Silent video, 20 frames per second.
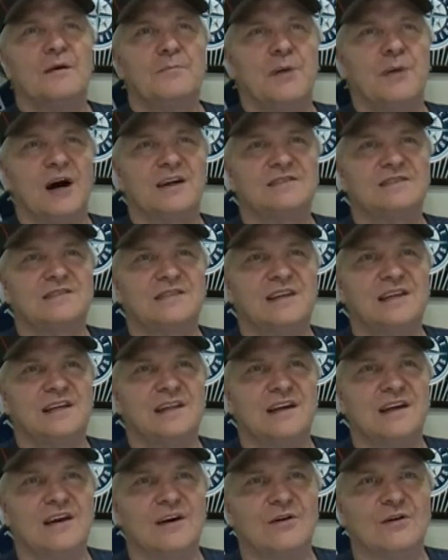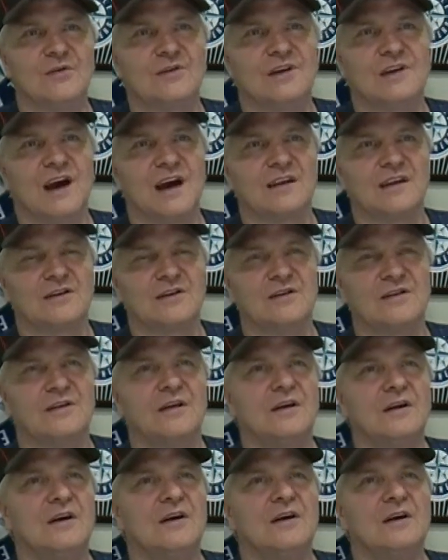Ponce de Leon got
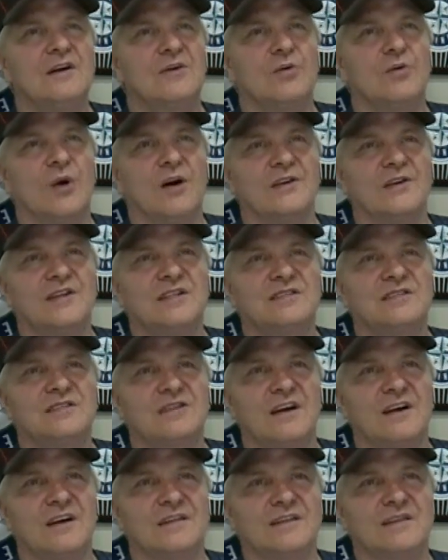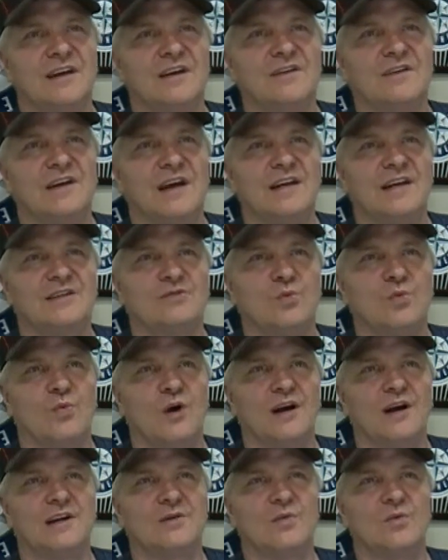a quality start there. Now he's
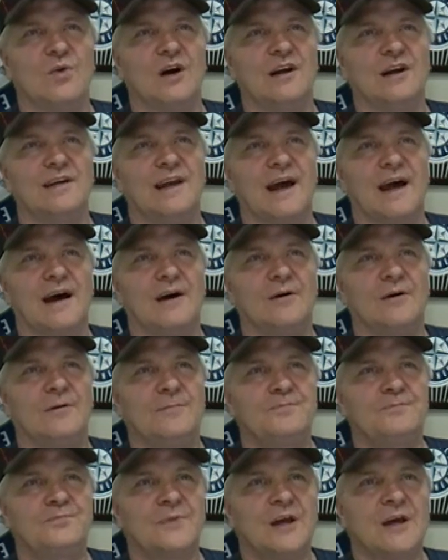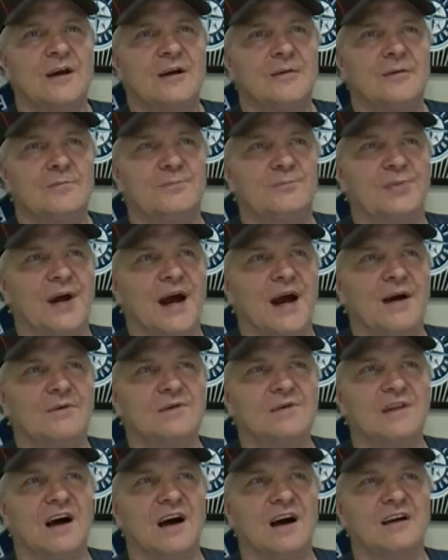1-1 now.
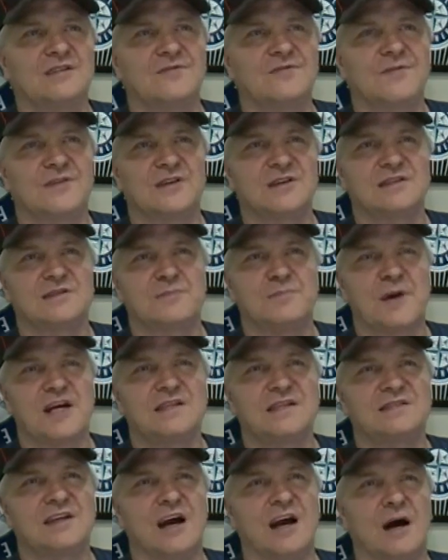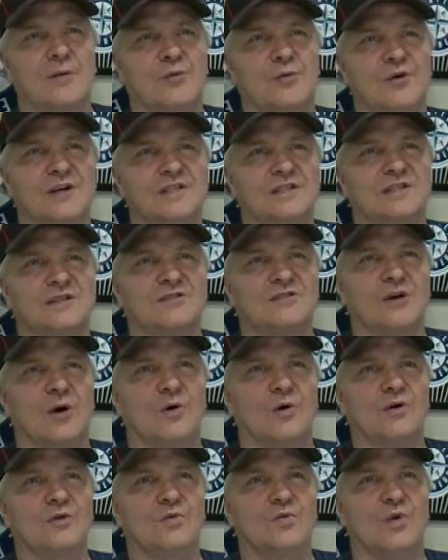Brown lost for the Space Cowboys. He's
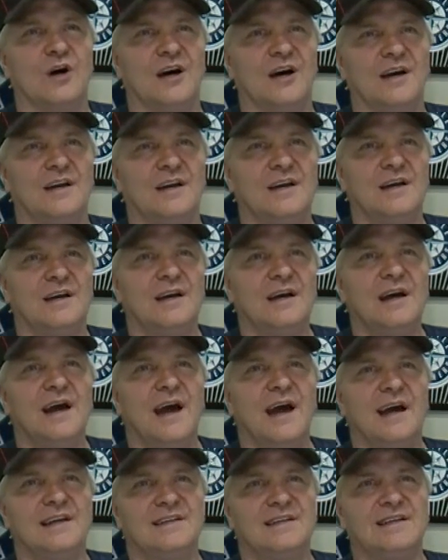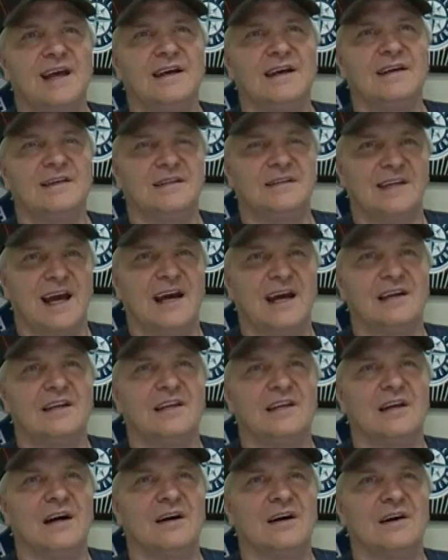0-1. And
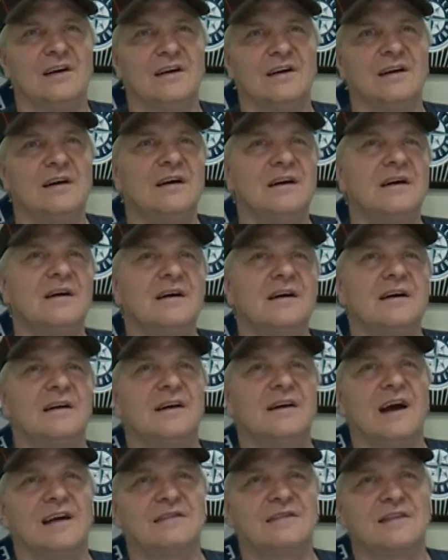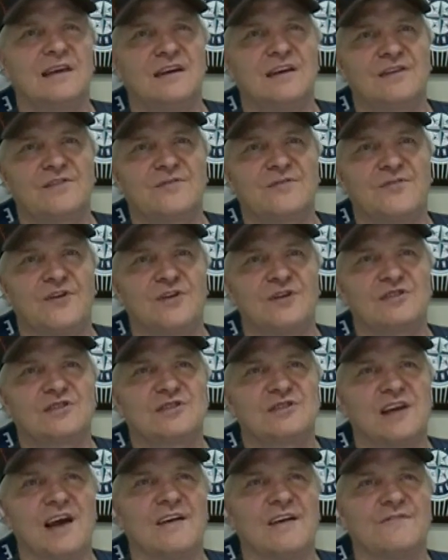Danny Young got his
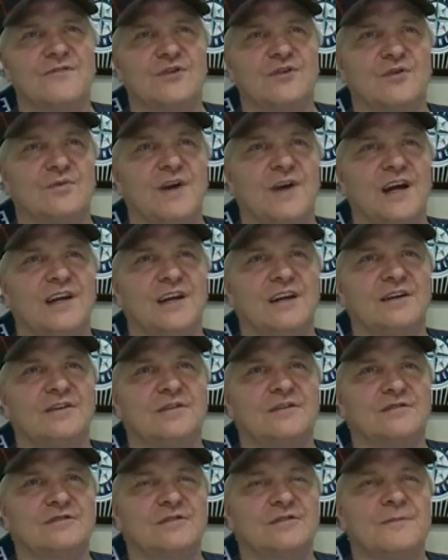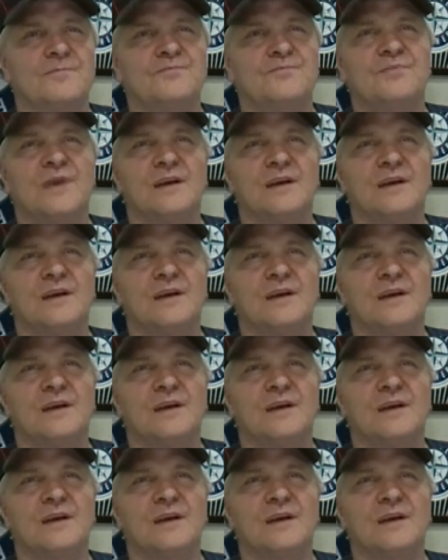first save for the Rainiers.